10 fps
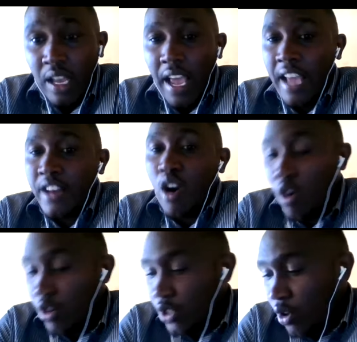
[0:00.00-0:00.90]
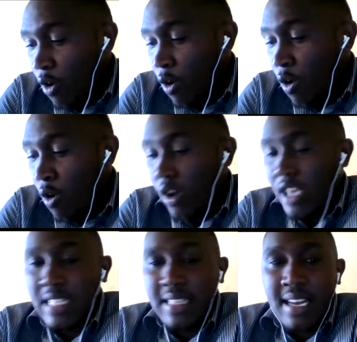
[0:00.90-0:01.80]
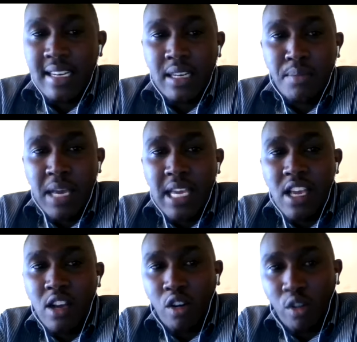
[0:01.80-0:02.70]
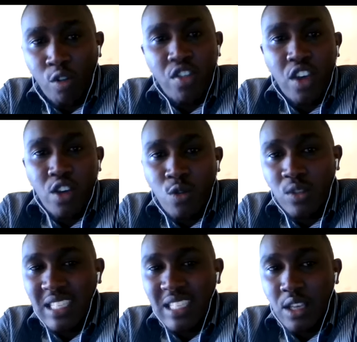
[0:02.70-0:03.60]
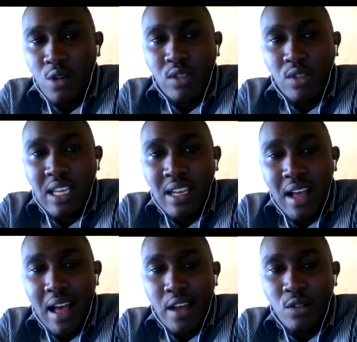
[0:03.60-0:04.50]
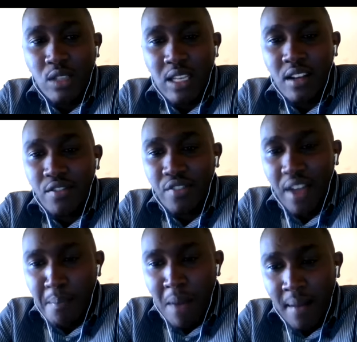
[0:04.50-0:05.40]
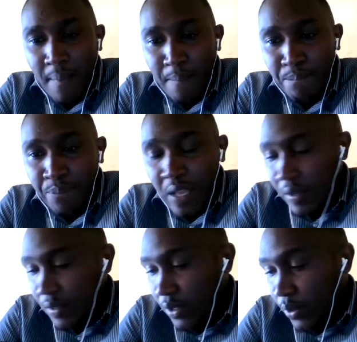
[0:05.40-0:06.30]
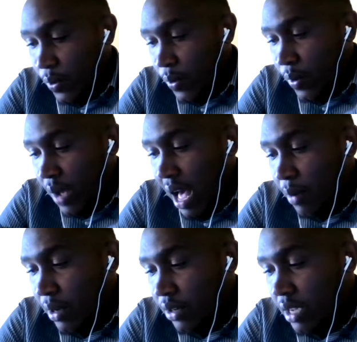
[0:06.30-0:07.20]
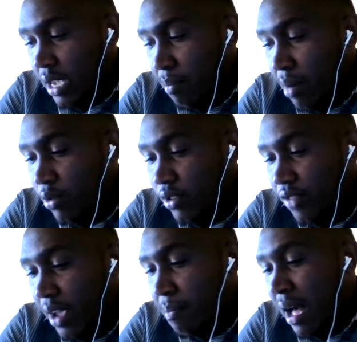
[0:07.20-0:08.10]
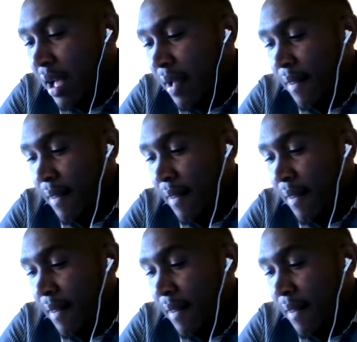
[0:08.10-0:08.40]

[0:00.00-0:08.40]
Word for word: and also he started making cloth use, using uh, using fiber so uh, we're talking about fiber